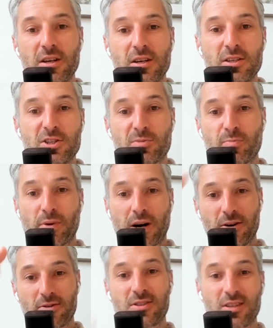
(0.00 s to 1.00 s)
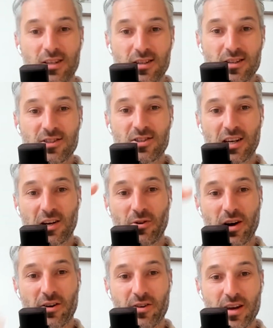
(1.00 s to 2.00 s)
sprouts in a single
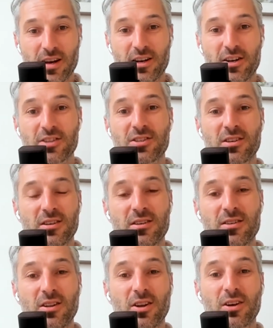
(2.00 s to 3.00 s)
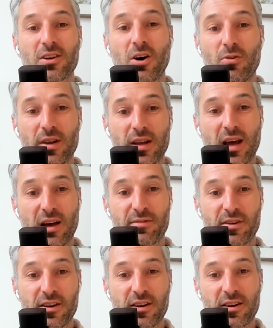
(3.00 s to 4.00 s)
area and it doesn't only have
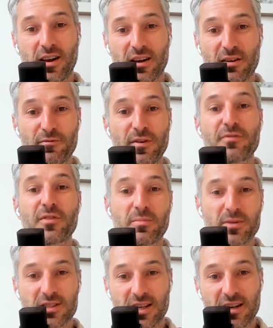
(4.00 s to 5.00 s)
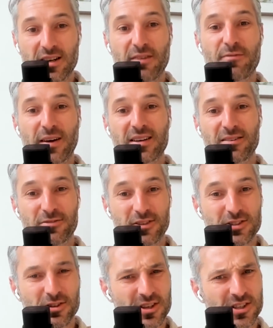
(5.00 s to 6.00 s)
like a 50%
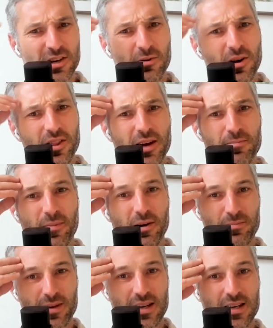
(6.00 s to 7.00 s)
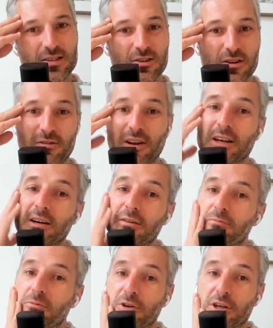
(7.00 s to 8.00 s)
effectiveness, you could say, well, that might be sort of like a
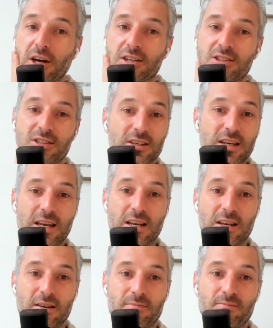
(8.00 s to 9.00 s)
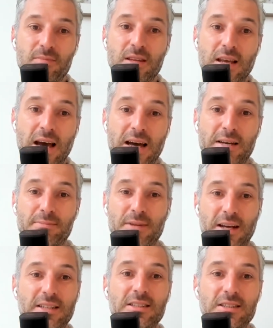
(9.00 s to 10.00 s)
reduction in
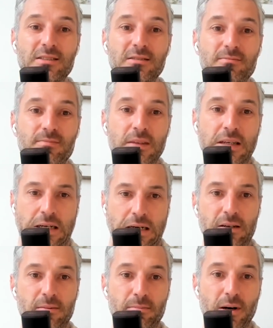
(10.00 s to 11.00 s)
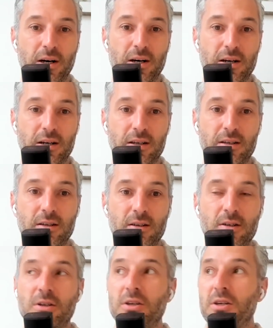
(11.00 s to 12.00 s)
adaptation by
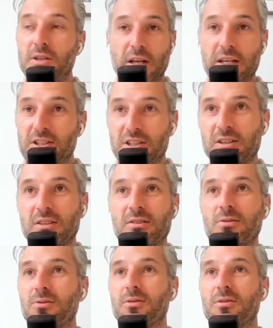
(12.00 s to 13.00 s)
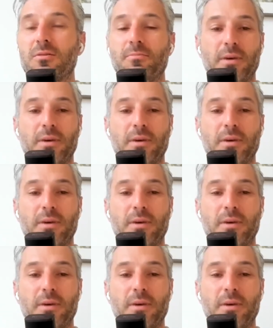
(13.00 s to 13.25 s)
nature or